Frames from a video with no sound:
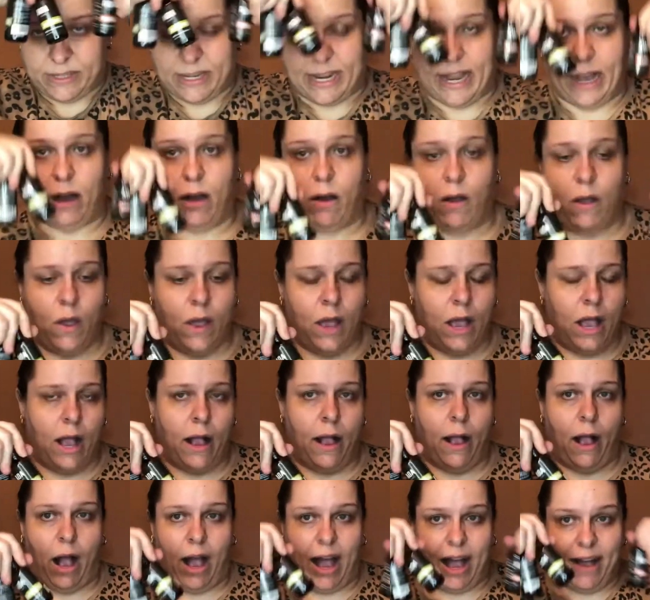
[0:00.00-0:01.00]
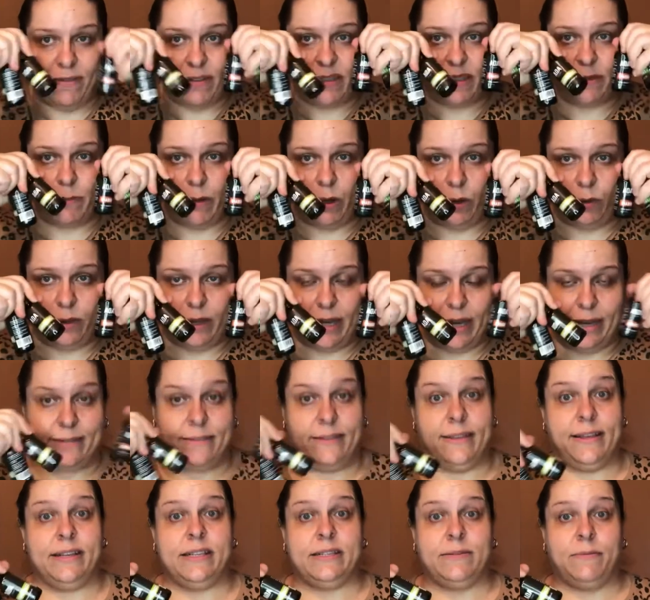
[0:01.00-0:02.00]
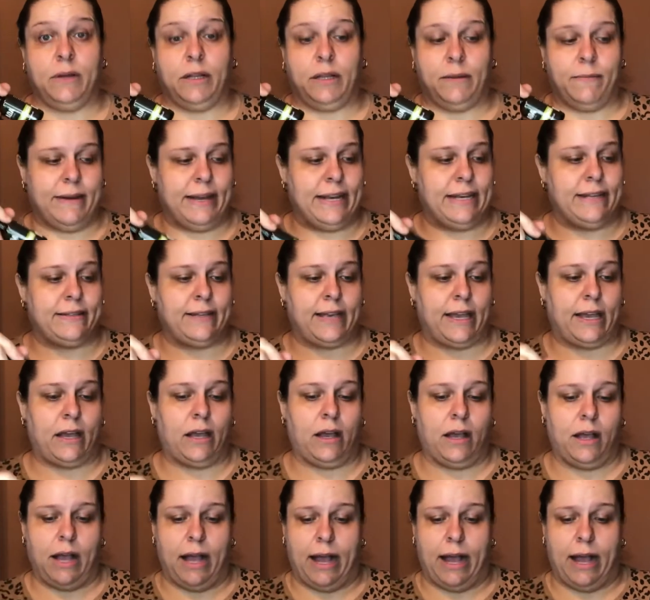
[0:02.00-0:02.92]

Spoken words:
Now, I have smelled these and they smell amazing.